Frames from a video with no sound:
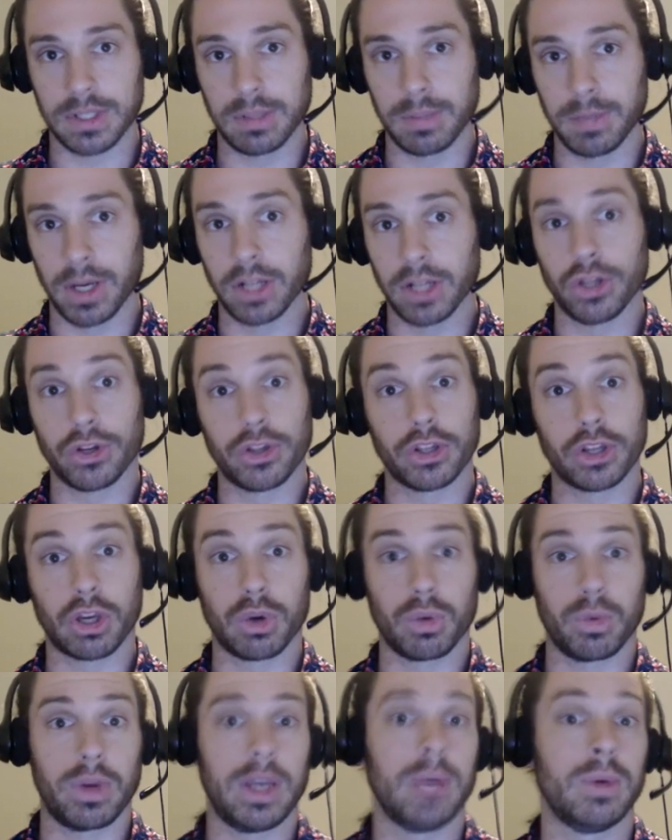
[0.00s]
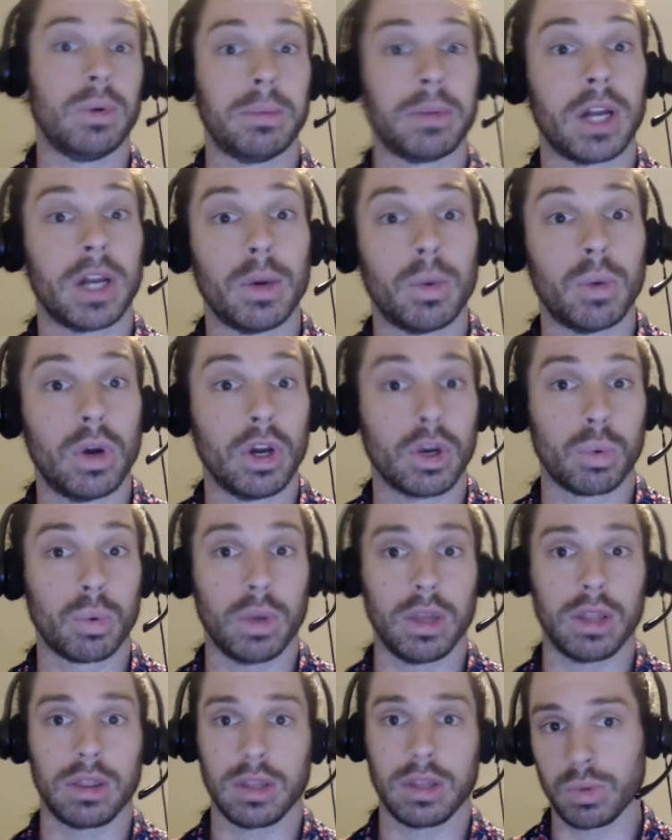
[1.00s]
by a lot of the career women I work with,